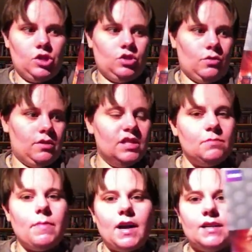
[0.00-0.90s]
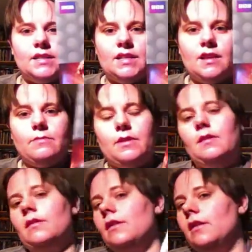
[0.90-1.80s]
So this box set,
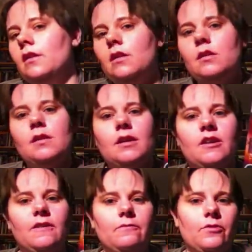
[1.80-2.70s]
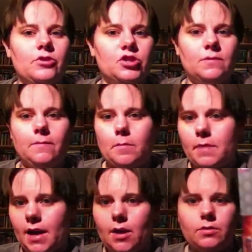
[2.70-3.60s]
with the conversion from
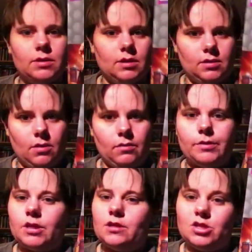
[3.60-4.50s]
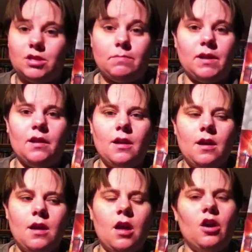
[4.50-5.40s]
pounds to dollars and the shipping,
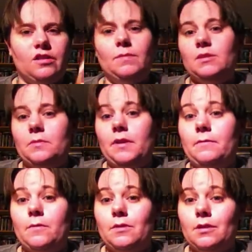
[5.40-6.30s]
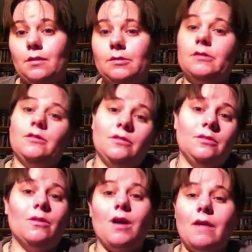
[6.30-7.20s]
cost me $24.
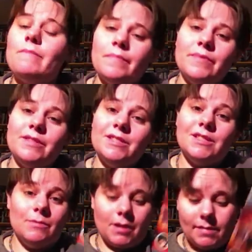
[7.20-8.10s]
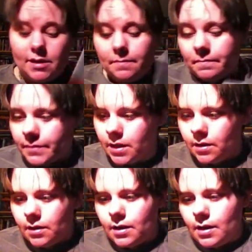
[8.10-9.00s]
So, see what I mean?
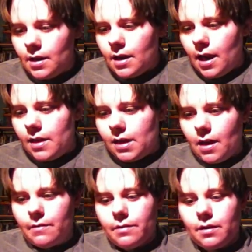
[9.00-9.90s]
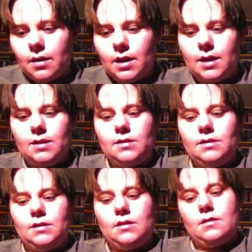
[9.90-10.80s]
And the other thing
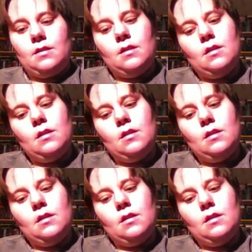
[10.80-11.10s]
is a